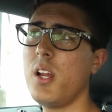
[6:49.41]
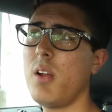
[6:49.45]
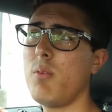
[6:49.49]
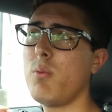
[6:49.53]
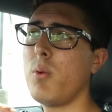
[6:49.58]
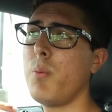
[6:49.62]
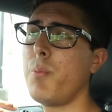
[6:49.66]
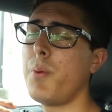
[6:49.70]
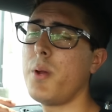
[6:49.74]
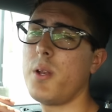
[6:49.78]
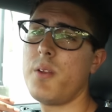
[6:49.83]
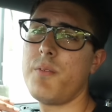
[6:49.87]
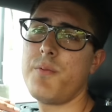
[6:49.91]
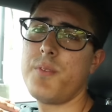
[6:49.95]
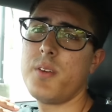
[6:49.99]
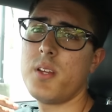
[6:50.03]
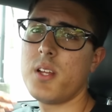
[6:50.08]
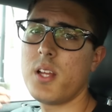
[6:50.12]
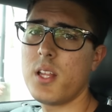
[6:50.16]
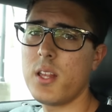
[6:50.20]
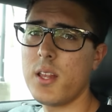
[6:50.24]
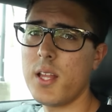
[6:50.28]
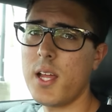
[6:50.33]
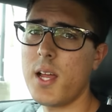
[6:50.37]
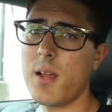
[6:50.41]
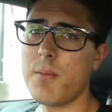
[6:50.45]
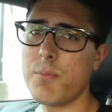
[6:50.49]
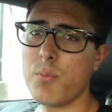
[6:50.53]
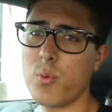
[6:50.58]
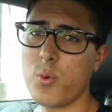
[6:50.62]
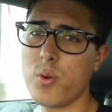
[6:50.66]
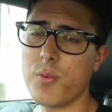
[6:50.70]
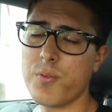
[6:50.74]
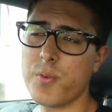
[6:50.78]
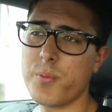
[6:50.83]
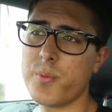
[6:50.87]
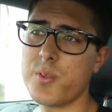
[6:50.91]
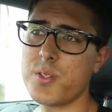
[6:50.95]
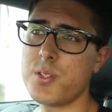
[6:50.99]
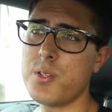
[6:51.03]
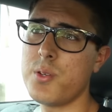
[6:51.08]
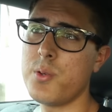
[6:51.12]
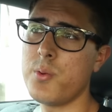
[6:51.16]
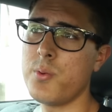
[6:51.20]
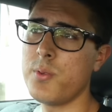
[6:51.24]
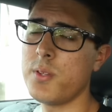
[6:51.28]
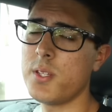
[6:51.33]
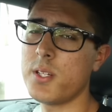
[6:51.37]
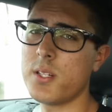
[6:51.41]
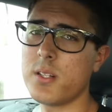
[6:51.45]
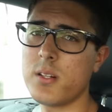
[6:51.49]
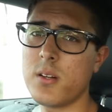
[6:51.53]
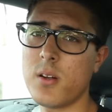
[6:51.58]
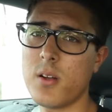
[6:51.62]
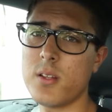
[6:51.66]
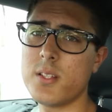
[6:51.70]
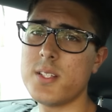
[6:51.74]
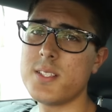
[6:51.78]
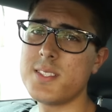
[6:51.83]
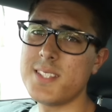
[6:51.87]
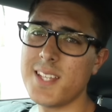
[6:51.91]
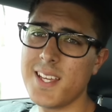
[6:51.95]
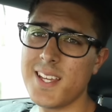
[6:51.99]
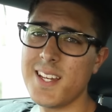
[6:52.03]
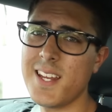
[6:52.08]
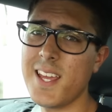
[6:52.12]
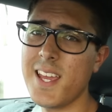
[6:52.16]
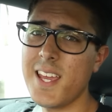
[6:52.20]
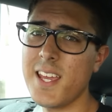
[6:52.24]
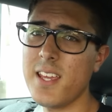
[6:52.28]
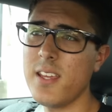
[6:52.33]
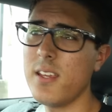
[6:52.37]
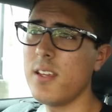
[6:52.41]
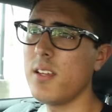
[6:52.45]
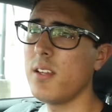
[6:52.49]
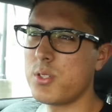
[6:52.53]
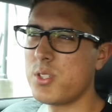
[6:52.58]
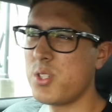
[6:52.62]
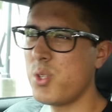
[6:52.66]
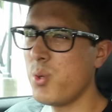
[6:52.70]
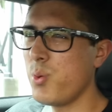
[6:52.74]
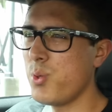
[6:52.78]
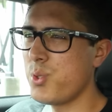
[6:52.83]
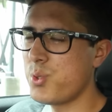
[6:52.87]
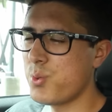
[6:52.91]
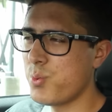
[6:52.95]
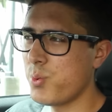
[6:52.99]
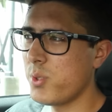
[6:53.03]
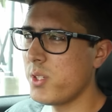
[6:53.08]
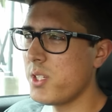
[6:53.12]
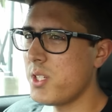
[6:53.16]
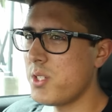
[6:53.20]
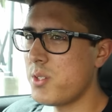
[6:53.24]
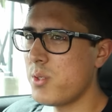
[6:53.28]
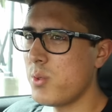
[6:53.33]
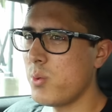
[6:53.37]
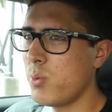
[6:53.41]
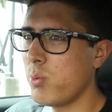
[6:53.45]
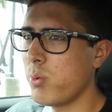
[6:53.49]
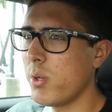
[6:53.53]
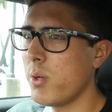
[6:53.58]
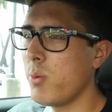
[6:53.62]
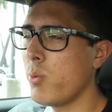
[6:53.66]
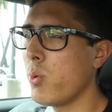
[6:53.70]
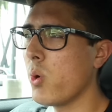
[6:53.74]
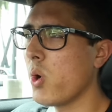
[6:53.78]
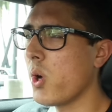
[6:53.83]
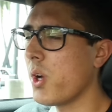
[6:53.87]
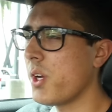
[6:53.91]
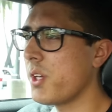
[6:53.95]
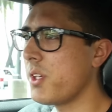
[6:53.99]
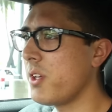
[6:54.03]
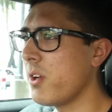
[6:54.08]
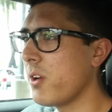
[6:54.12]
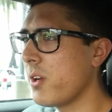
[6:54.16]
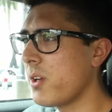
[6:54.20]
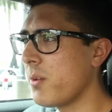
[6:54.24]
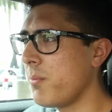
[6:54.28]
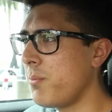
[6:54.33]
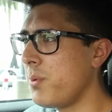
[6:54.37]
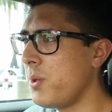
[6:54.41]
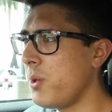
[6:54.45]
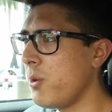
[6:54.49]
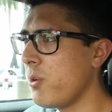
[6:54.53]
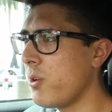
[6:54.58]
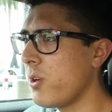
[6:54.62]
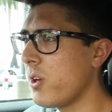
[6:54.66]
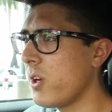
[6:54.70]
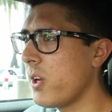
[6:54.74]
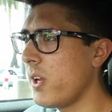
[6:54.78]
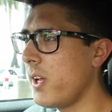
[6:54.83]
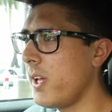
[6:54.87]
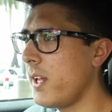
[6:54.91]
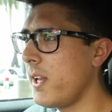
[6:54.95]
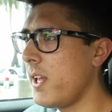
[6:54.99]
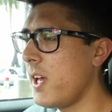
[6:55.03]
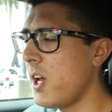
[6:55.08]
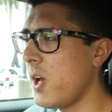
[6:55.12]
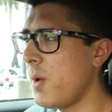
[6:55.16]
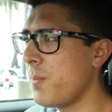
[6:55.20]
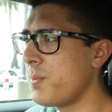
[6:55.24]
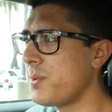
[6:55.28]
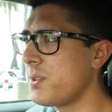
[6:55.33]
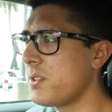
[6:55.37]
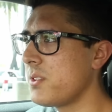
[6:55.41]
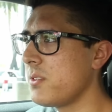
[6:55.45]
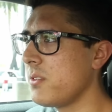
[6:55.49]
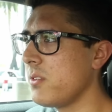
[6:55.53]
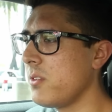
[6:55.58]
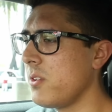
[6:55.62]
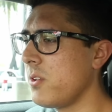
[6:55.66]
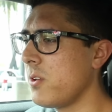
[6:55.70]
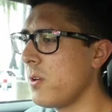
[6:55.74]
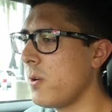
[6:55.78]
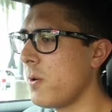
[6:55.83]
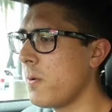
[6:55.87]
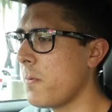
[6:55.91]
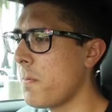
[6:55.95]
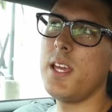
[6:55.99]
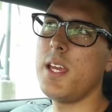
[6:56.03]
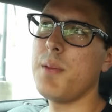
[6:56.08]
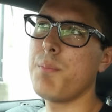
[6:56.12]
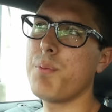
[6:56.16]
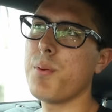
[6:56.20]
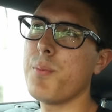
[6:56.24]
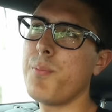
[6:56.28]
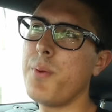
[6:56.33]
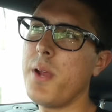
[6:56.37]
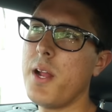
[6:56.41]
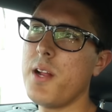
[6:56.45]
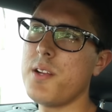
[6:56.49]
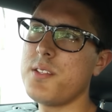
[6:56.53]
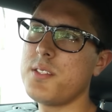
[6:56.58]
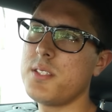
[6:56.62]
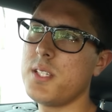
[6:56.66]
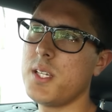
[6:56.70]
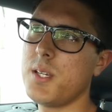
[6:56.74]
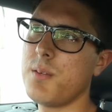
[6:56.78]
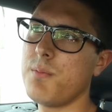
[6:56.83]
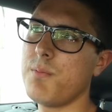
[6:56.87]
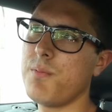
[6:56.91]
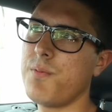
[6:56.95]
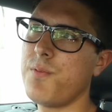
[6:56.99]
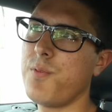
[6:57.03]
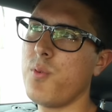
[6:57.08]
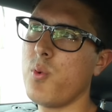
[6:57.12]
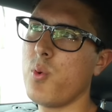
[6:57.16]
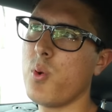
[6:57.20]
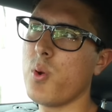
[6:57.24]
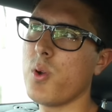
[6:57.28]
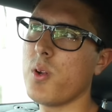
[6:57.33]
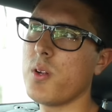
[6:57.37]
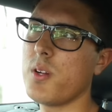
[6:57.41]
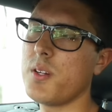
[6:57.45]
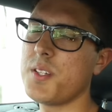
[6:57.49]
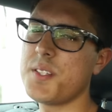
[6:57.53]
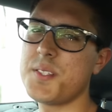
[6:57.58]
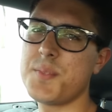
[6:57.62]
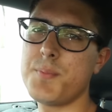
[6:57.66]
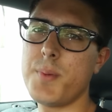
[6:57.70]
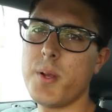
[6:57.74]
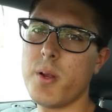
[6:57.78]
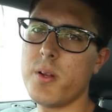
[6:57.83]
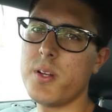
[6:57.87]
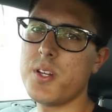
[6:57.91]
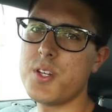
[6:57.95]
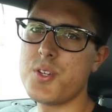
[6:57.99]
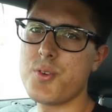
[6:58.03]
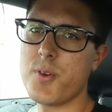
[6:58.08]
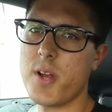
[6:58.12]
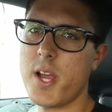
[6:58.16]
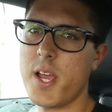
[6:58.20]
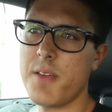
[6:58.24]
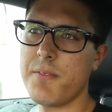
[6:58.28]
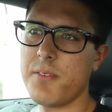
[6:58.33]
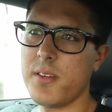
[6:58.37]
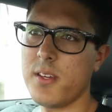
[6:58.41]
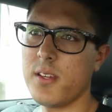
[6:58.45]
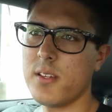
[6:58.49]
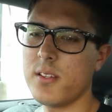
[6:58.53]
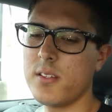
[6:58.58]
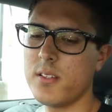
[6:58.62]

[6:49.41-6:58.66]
will benefit a lot more from a tune than a car that's NA. Tunes really do rework your computer and helps, you know, it prepares them for spirited driving.